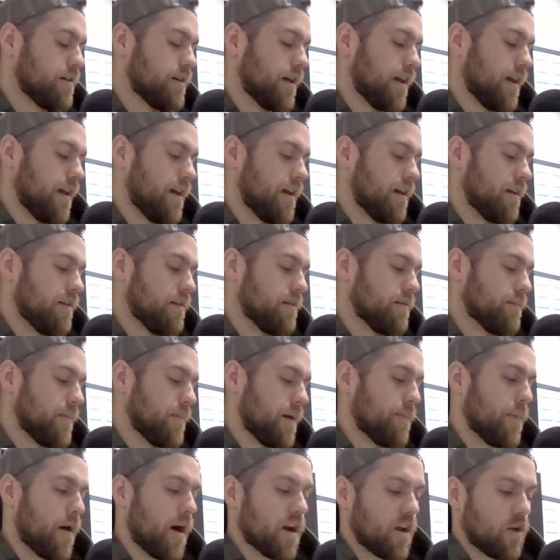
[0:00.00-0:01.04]
And
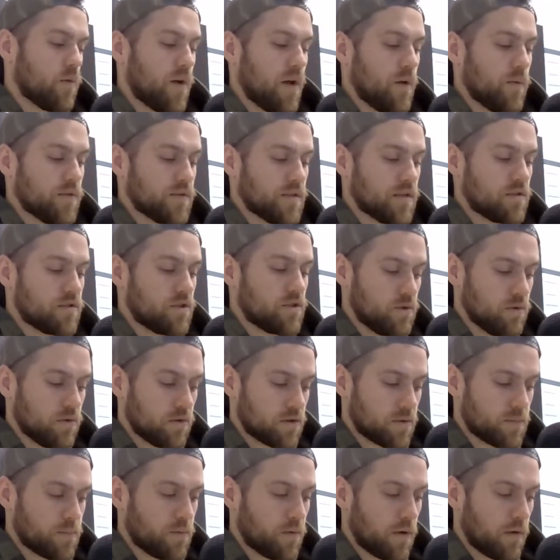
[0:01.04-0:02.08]
my body weight was at
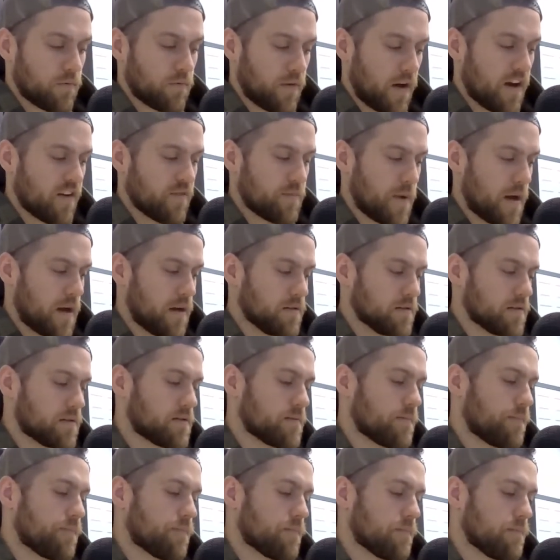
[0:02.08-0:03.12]
200.5
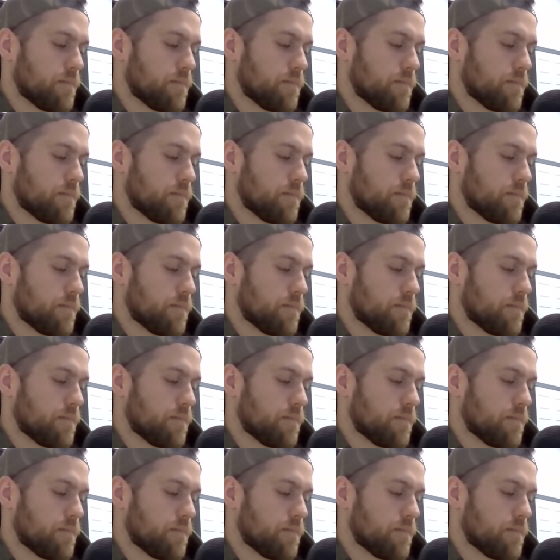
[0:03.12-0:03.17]
pounds.